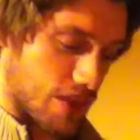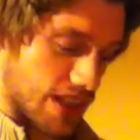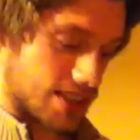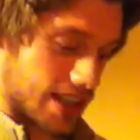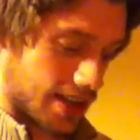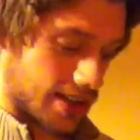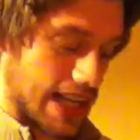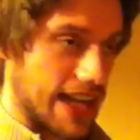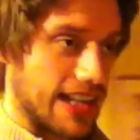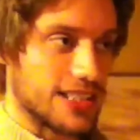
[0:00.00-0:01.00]
So
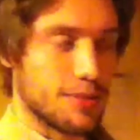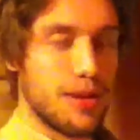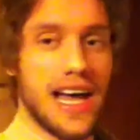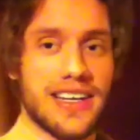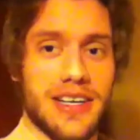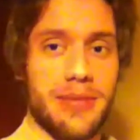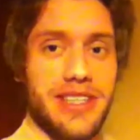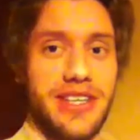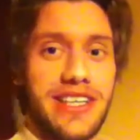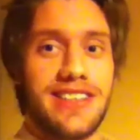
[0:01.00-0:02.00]
yeah, that's the plan. Gonna be
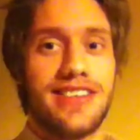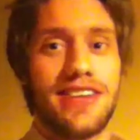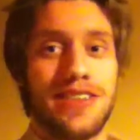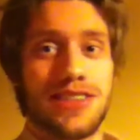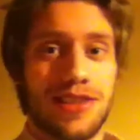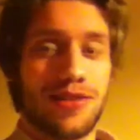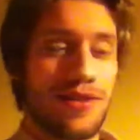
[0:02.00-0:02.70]
doing loads of,